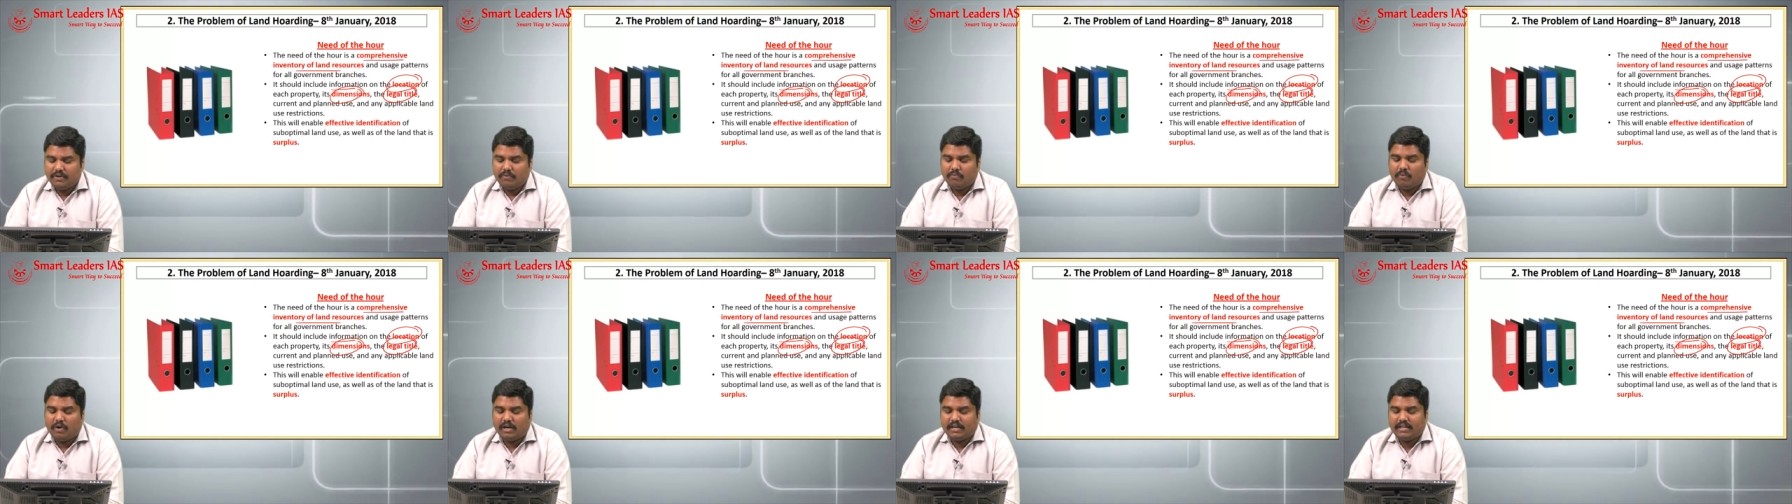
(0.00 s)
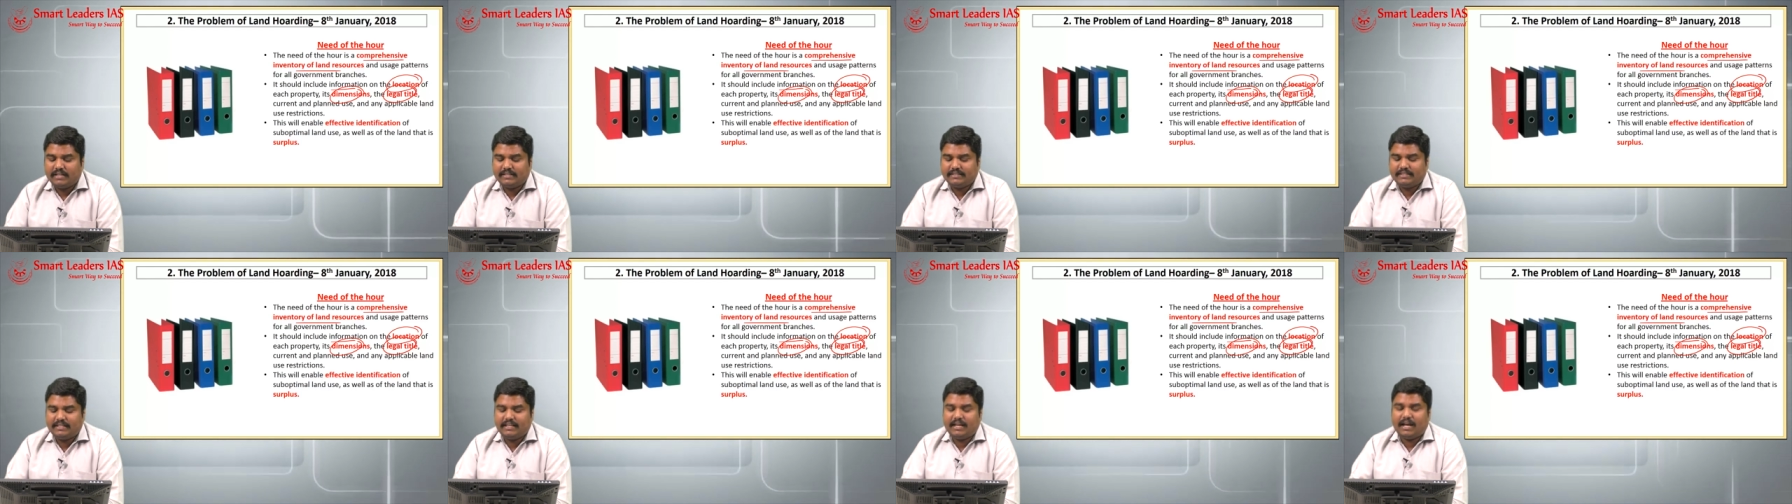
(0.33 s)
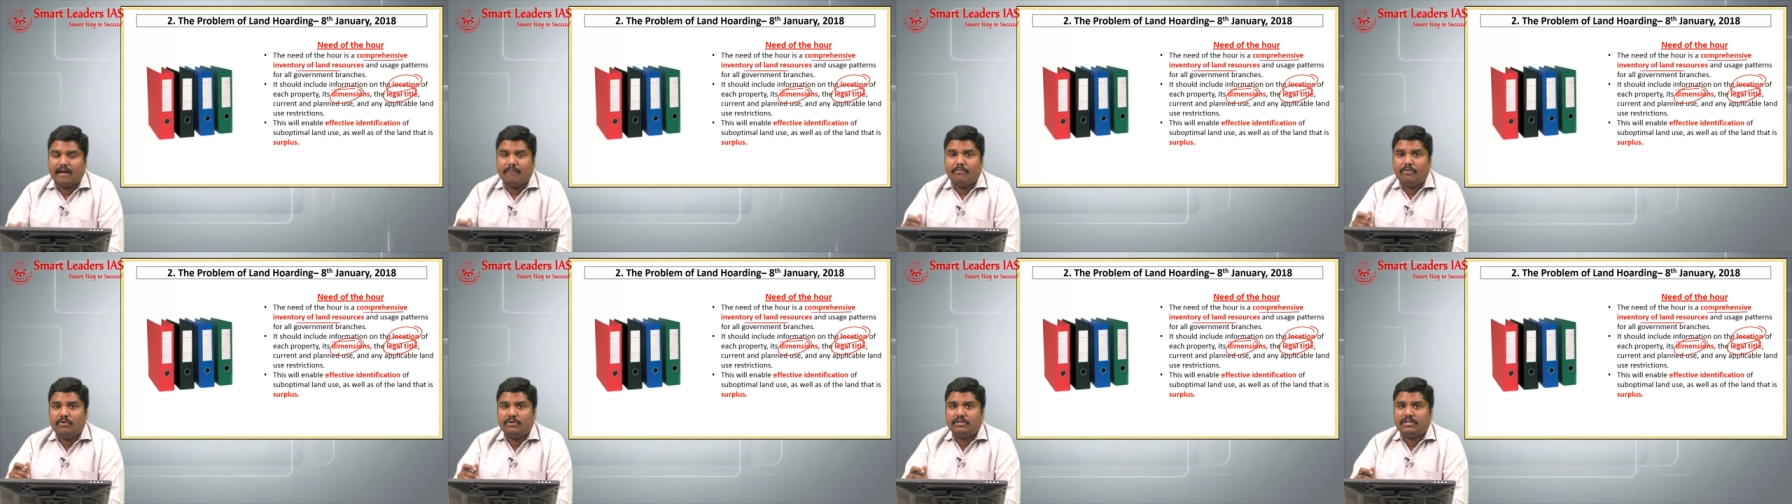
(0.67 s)
what is the
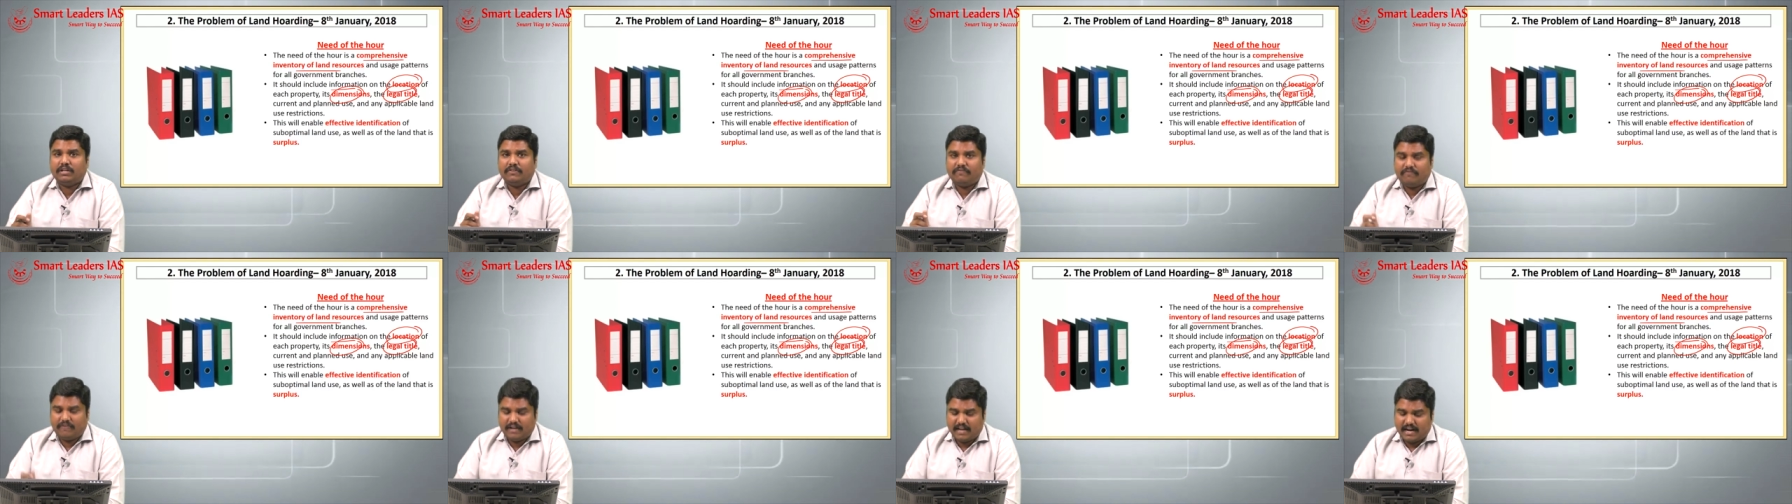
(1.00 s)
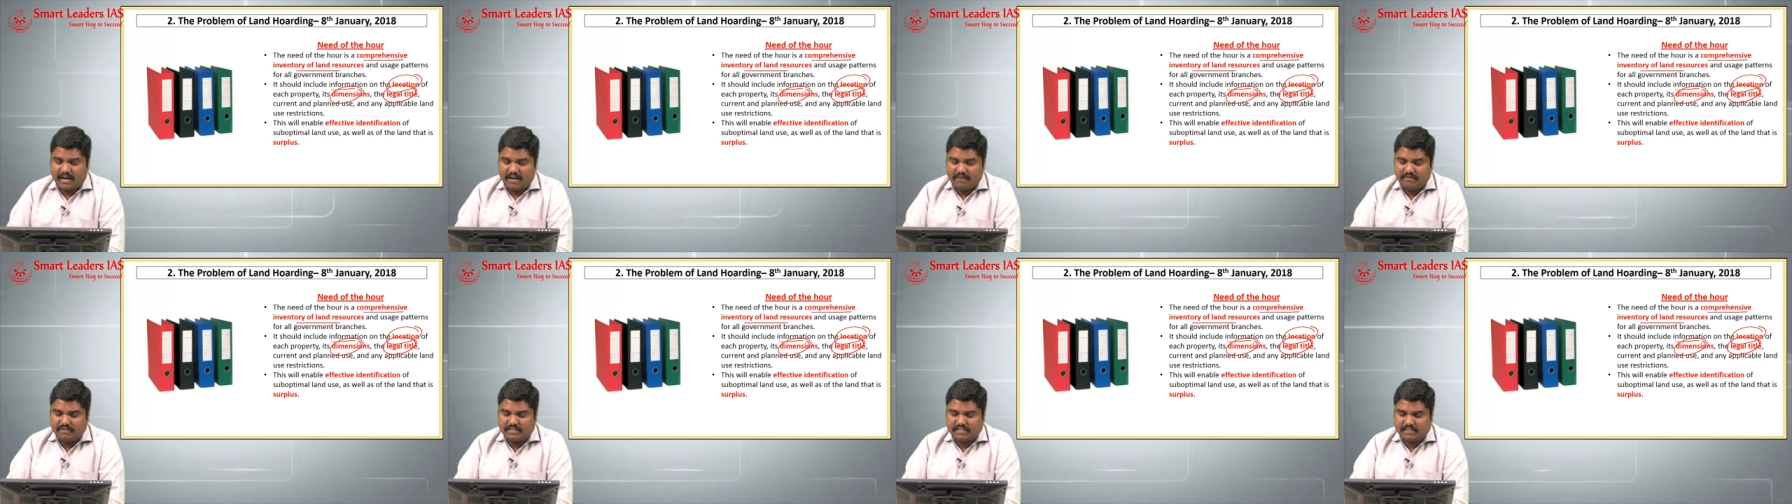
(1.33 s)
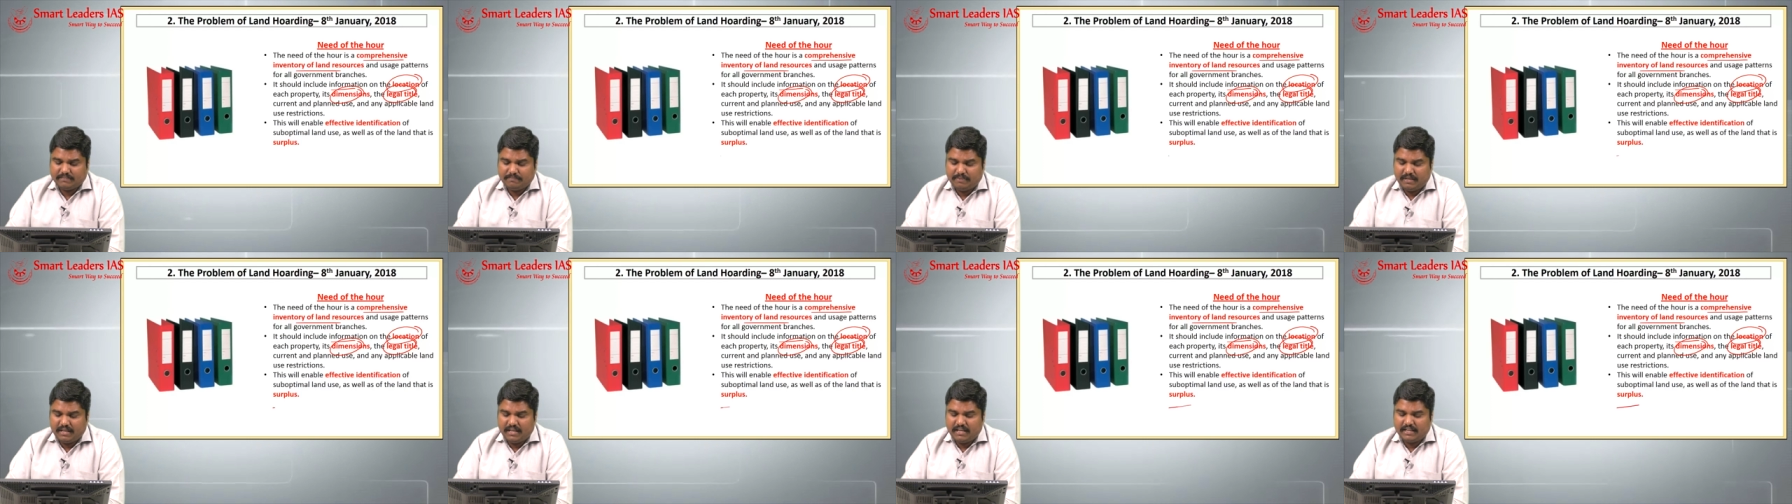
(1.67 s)
amount of land which is
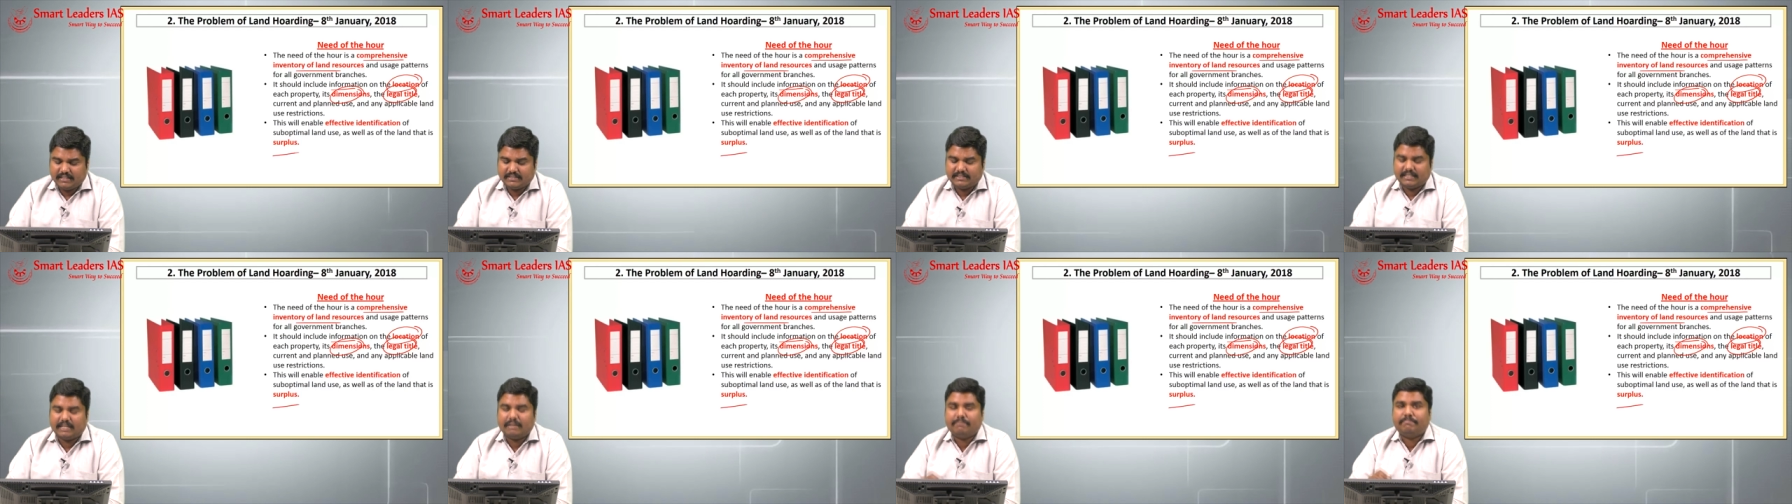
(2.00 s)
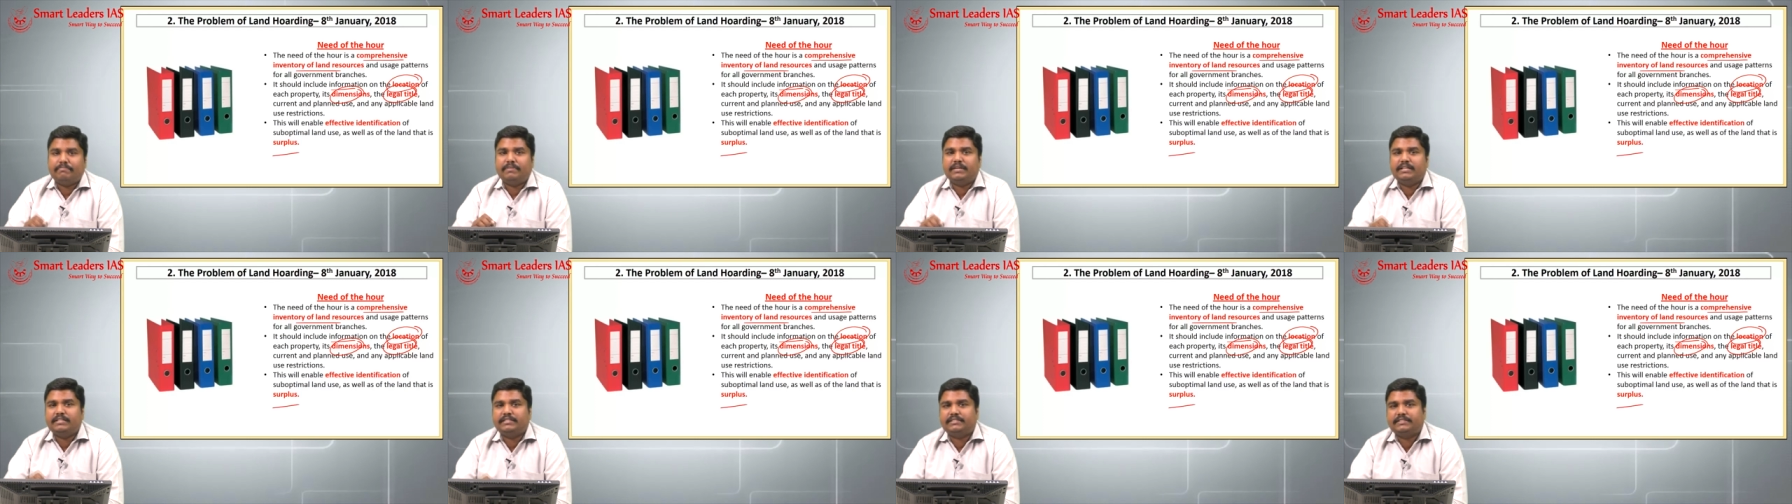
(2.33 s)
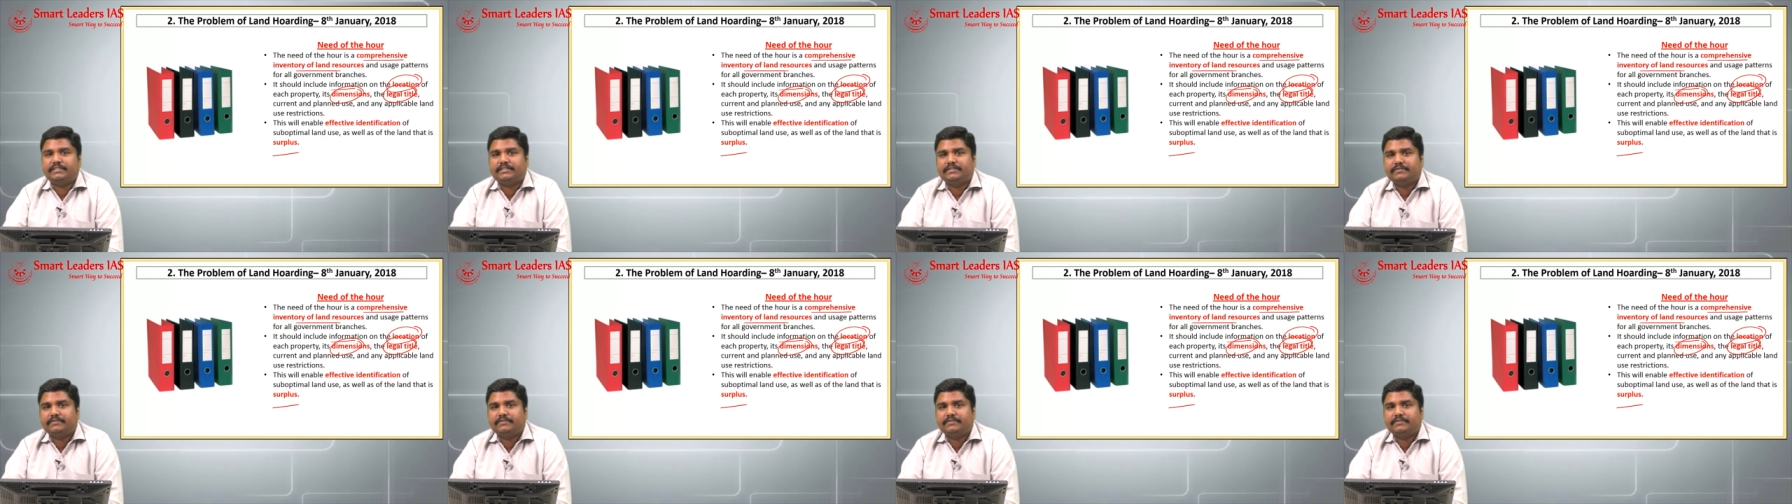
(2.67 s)
being surplus